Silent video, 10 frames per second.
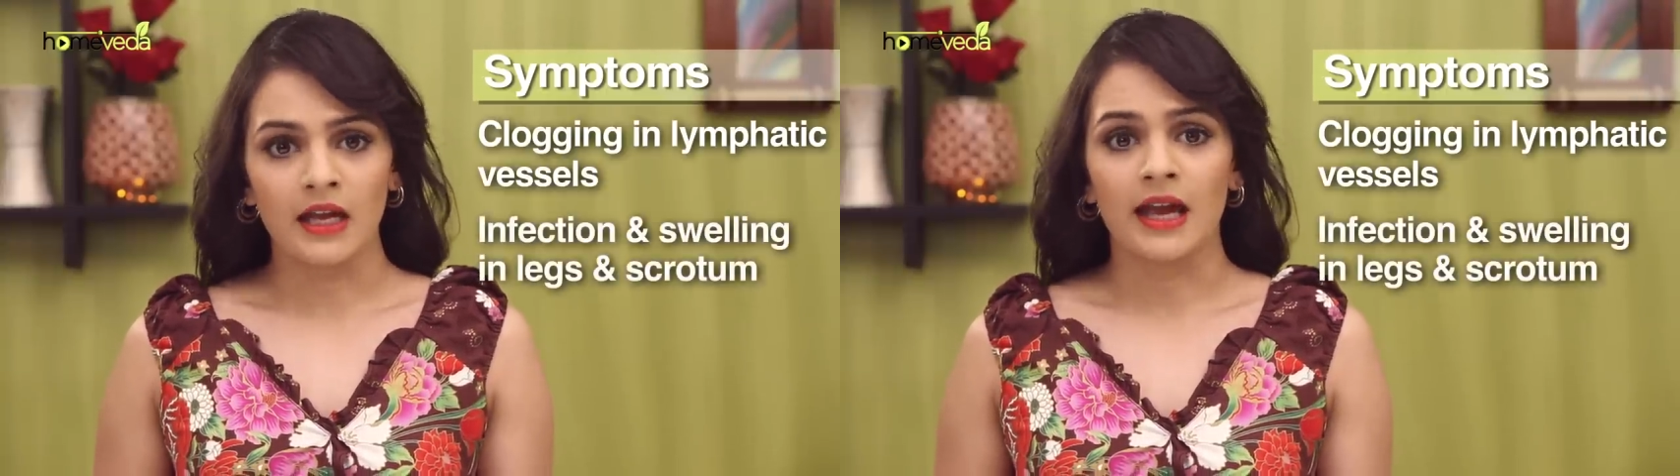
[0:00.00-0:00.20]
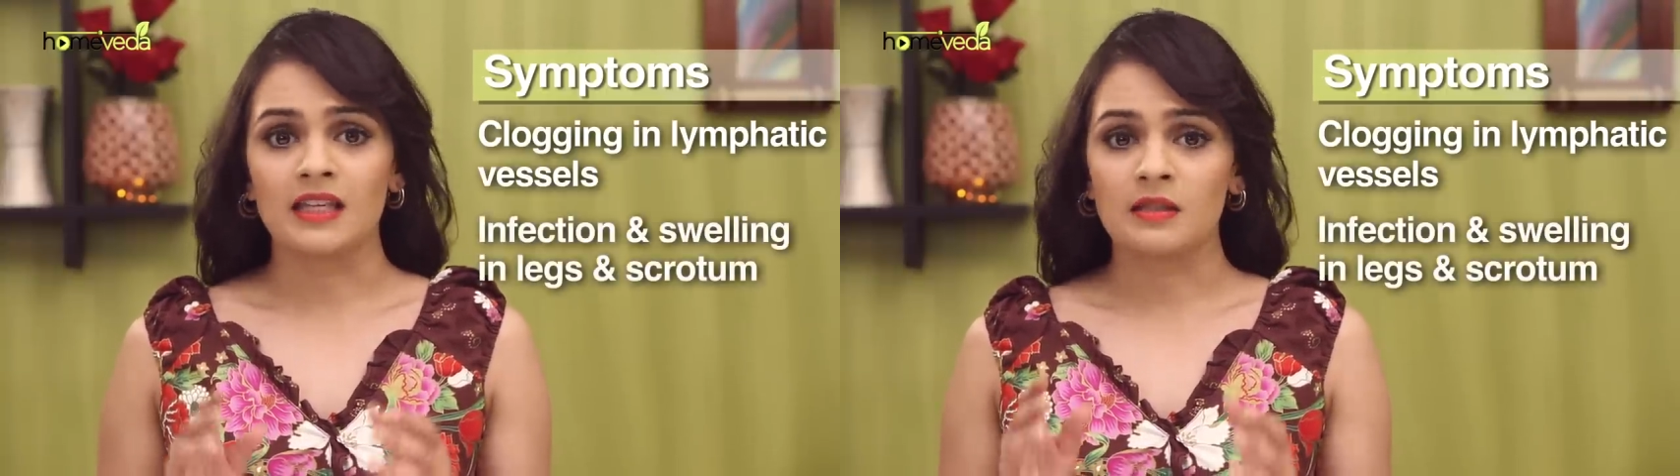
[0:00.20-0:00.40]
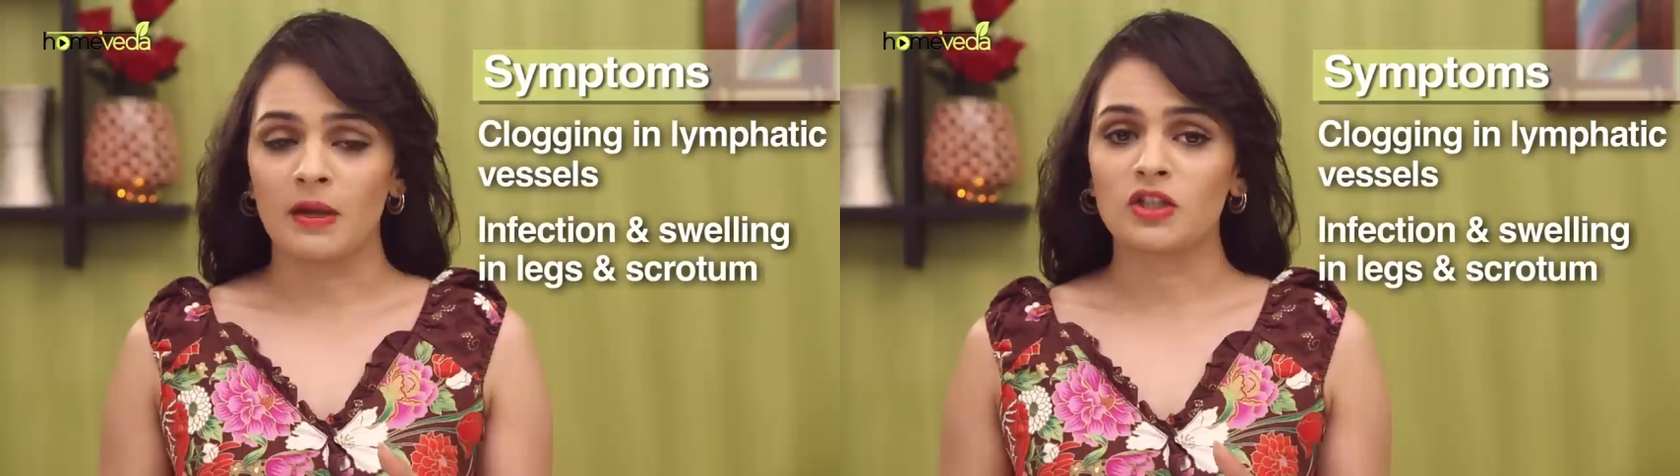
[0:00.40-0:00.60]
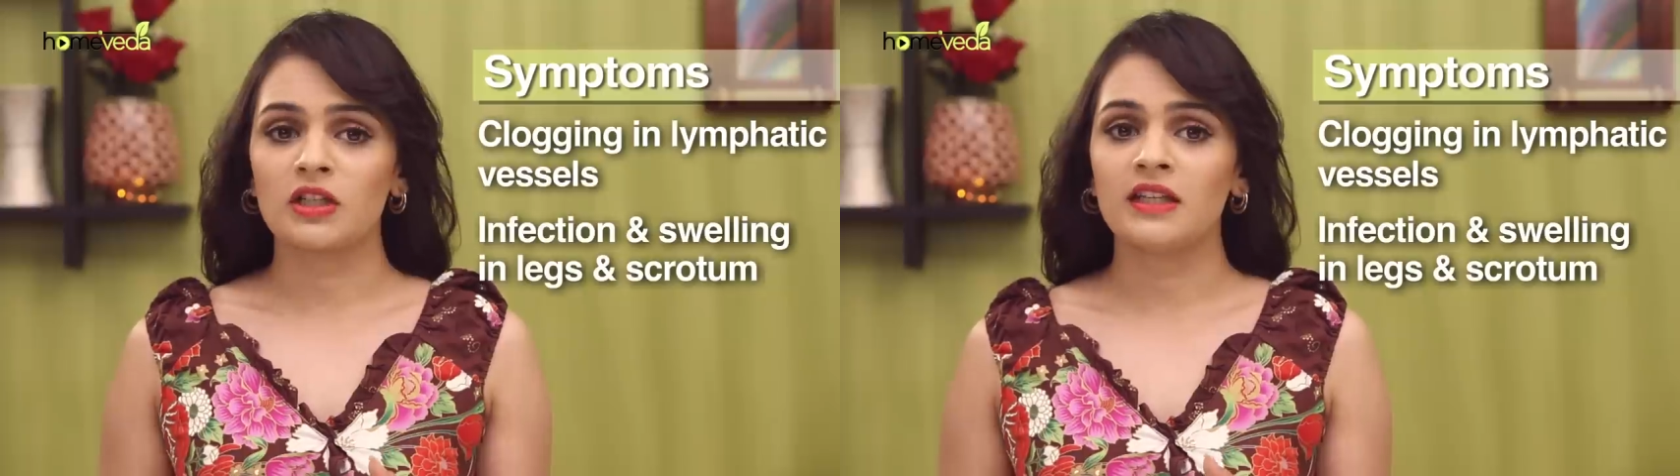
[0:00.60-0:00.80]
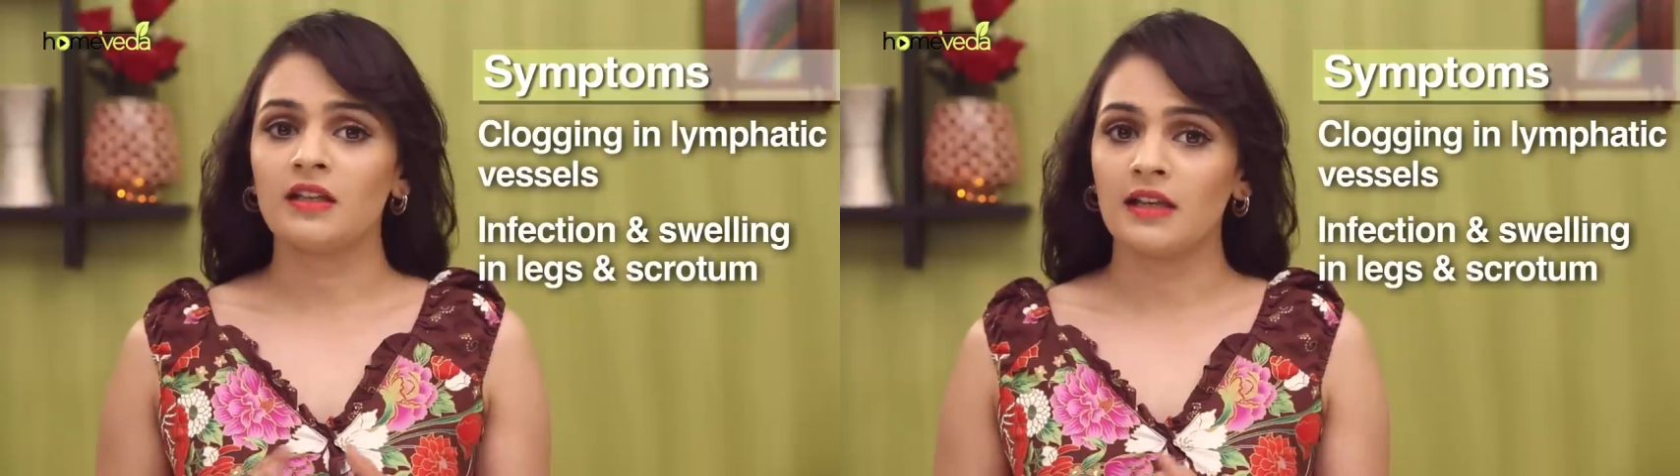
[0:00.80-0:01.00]

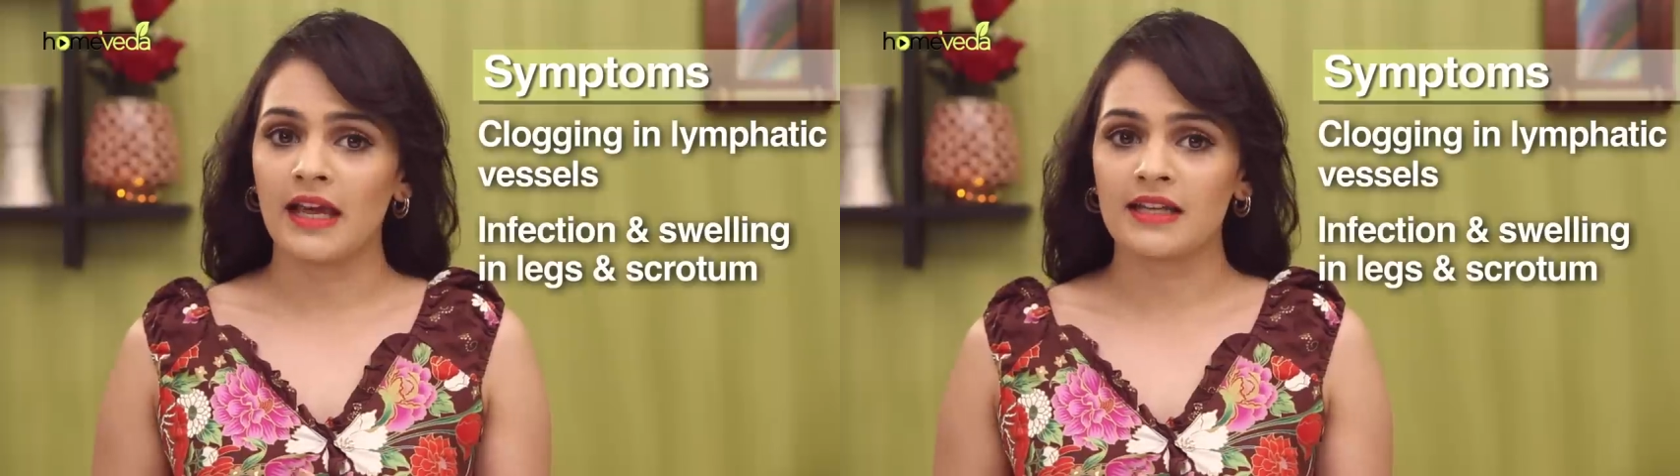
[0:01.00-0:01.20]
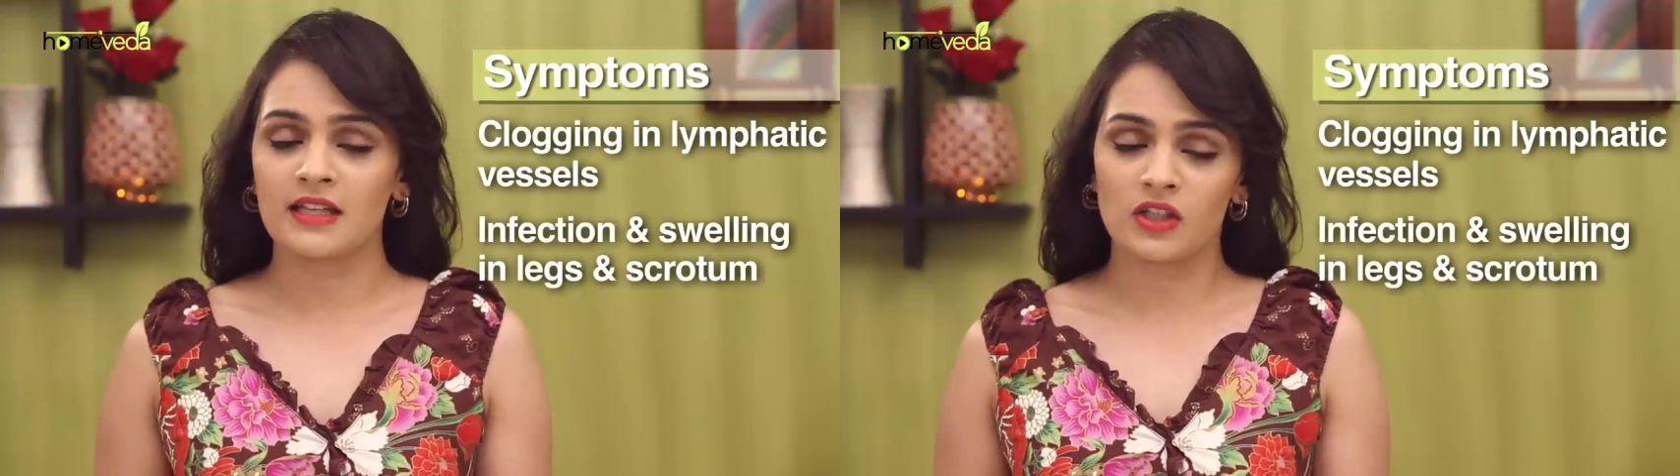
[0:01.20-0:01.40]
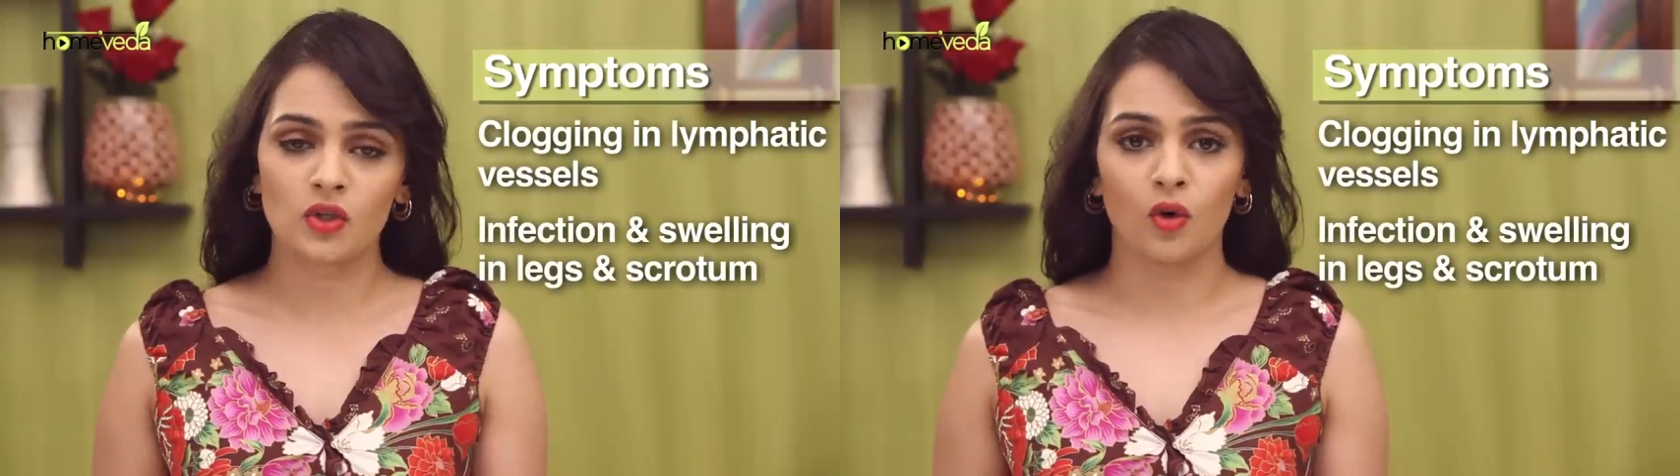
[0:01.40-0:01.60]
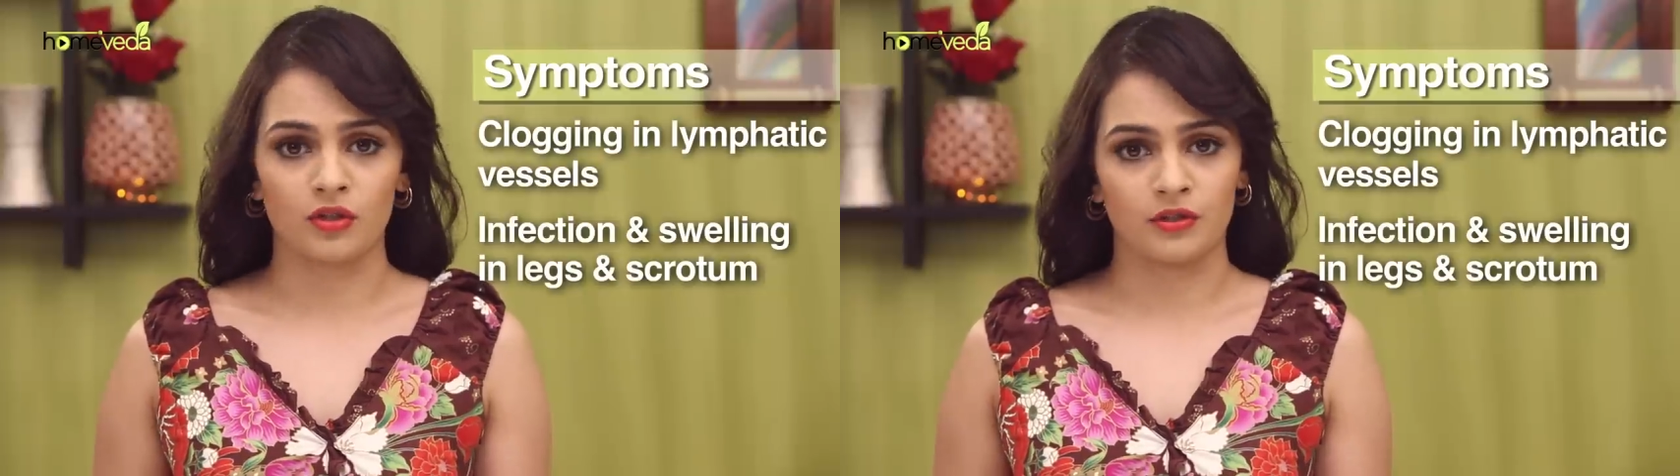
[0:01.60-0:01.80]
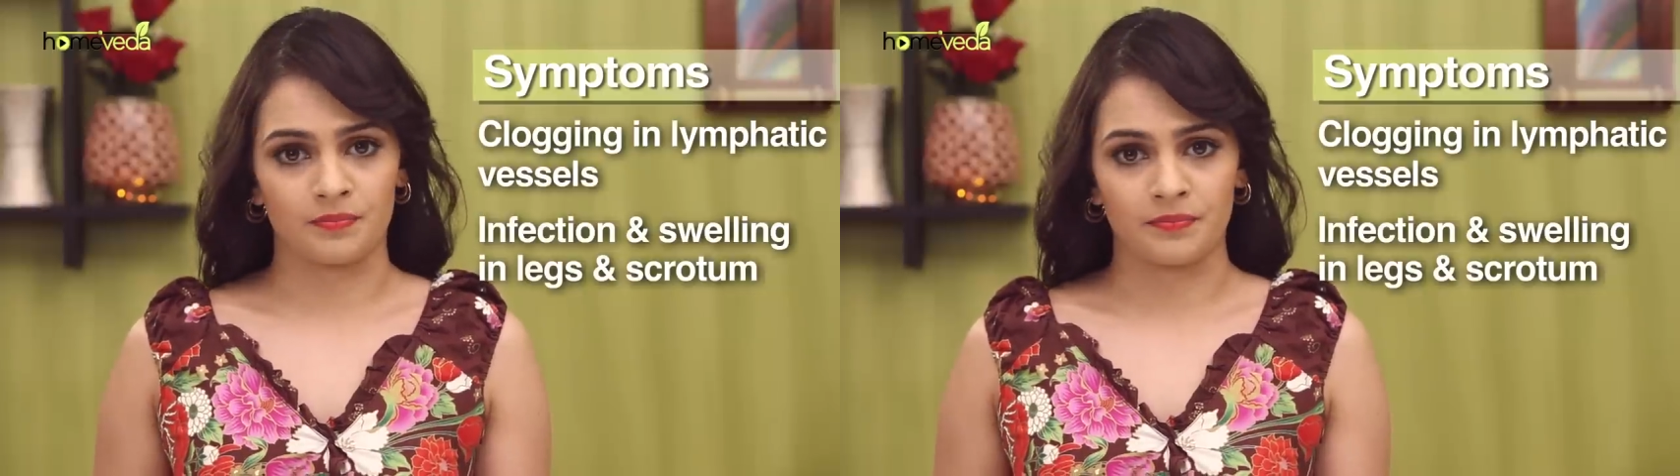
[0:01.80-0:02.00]
especially in the legs and scrotum.